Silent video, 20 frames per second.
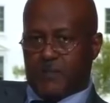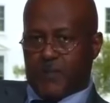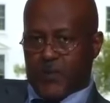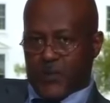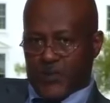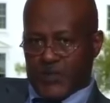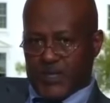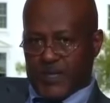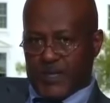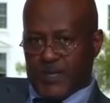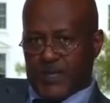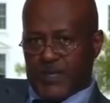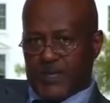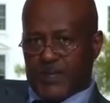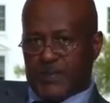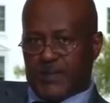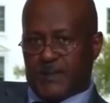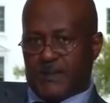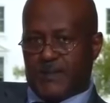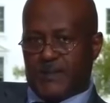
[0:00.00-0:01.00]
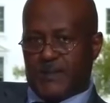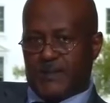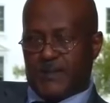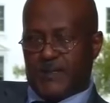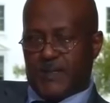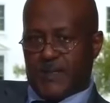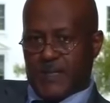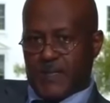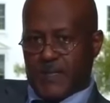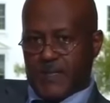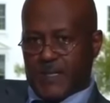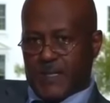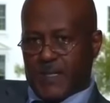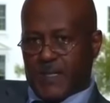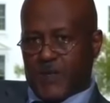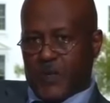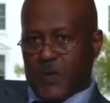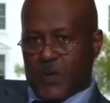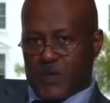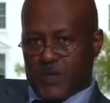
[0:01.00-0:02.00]
brutal,
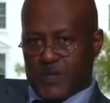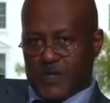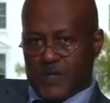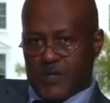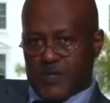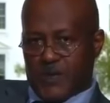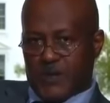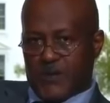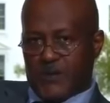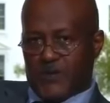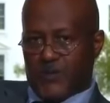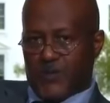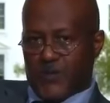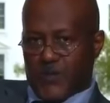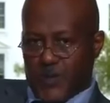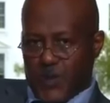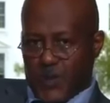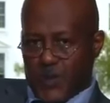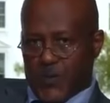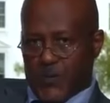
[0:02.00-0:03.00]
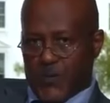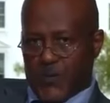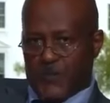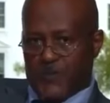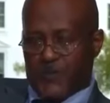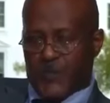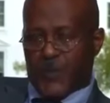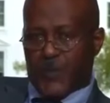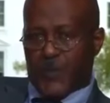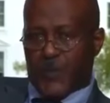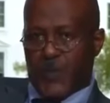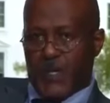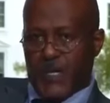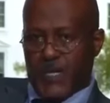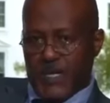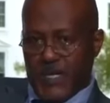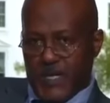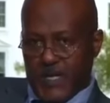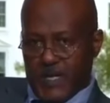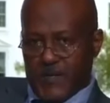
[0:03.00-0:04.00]
tyrannical order to go.
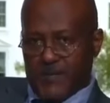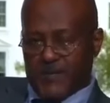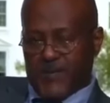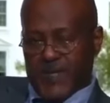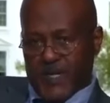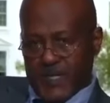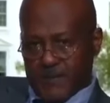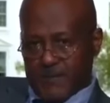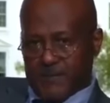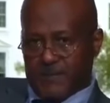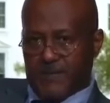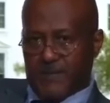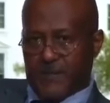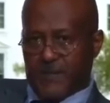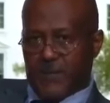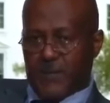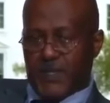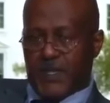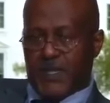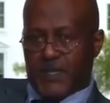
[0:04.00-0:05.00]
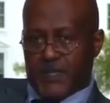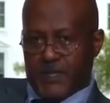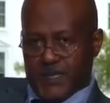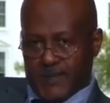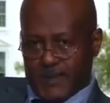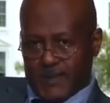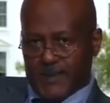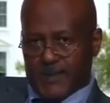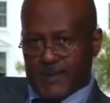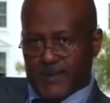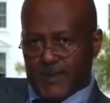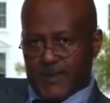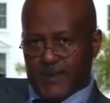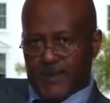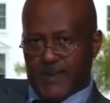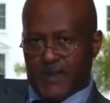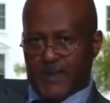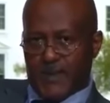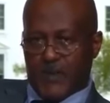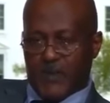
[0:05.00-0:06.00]
We need freedom. We need justice.
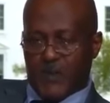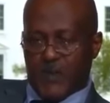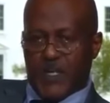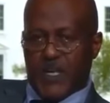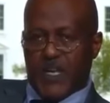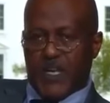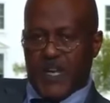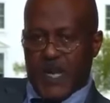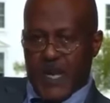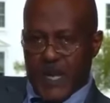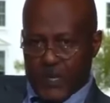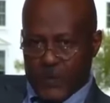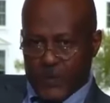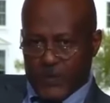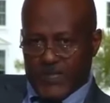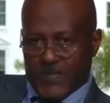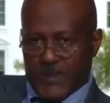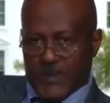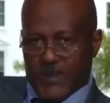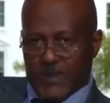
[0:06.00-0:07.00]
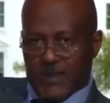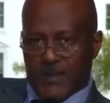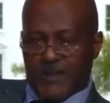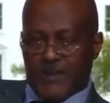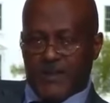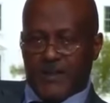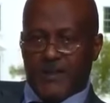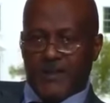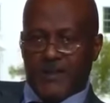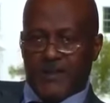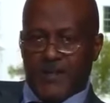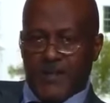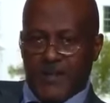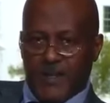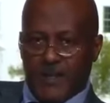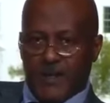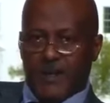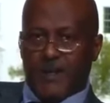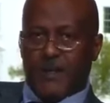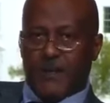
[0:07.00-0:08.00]
We need equity.
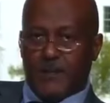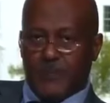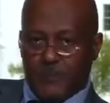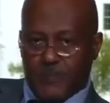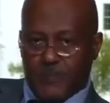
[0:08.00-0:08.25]
It